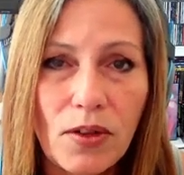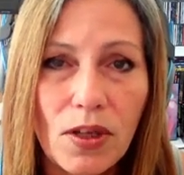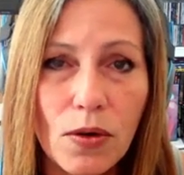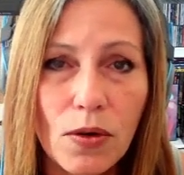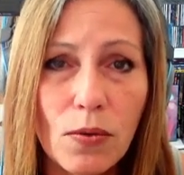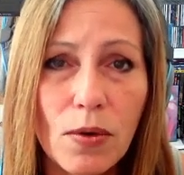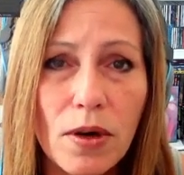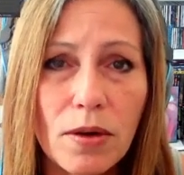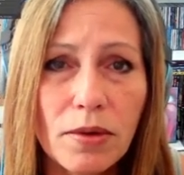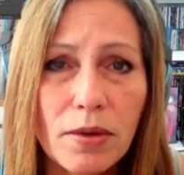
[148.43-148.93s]

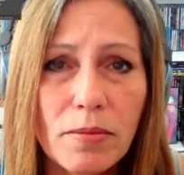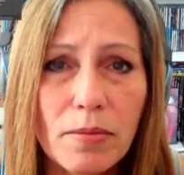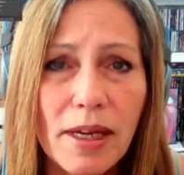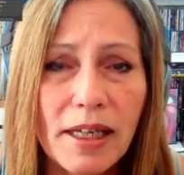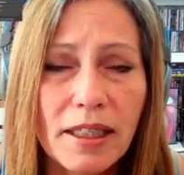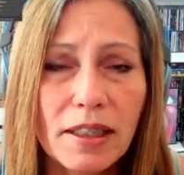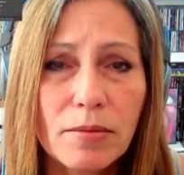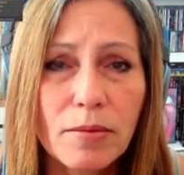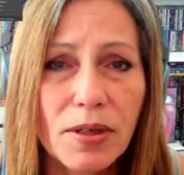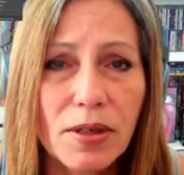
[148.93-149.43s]
what would
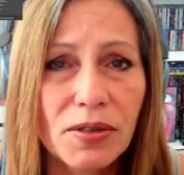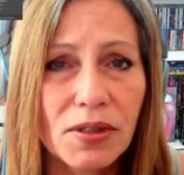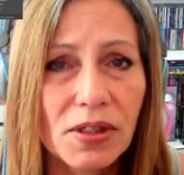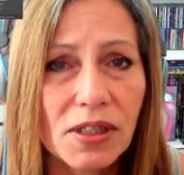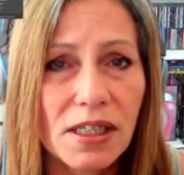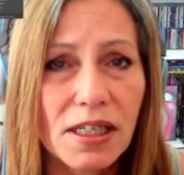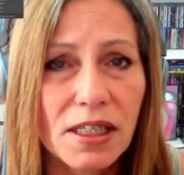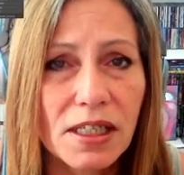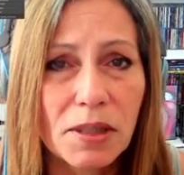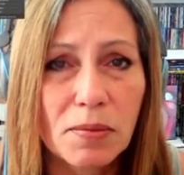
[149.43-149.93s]
make the most
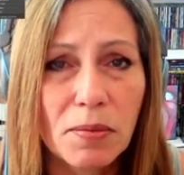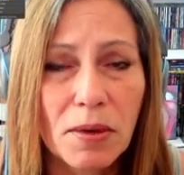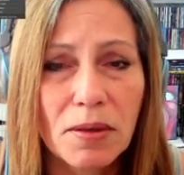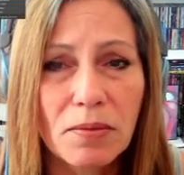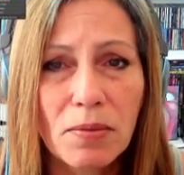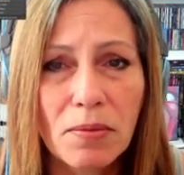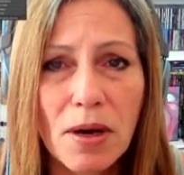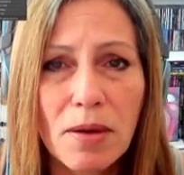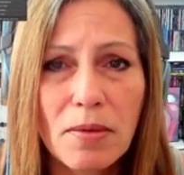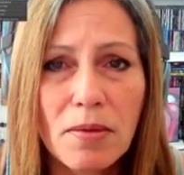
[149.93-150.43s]
sense,
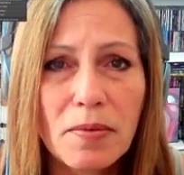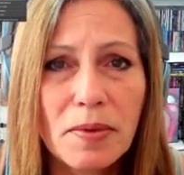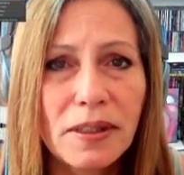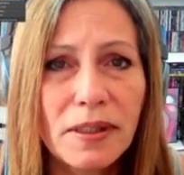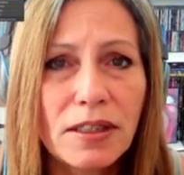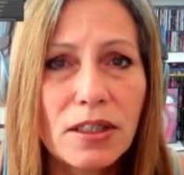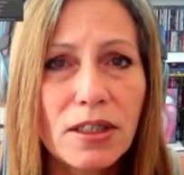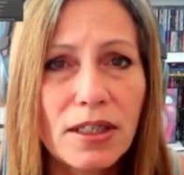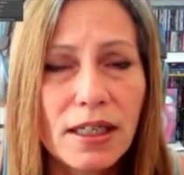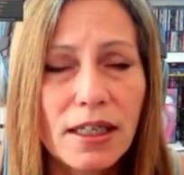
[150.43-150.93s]
but
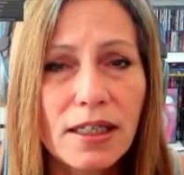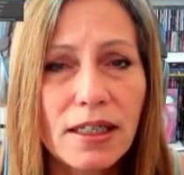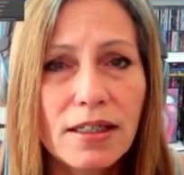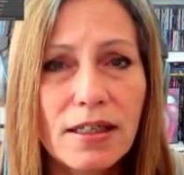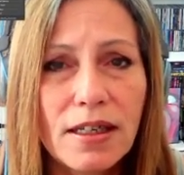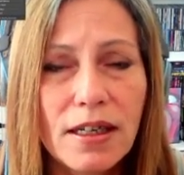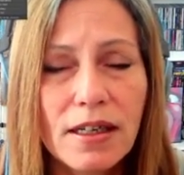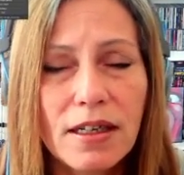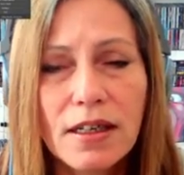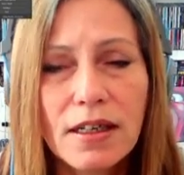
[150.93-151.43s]
probably looking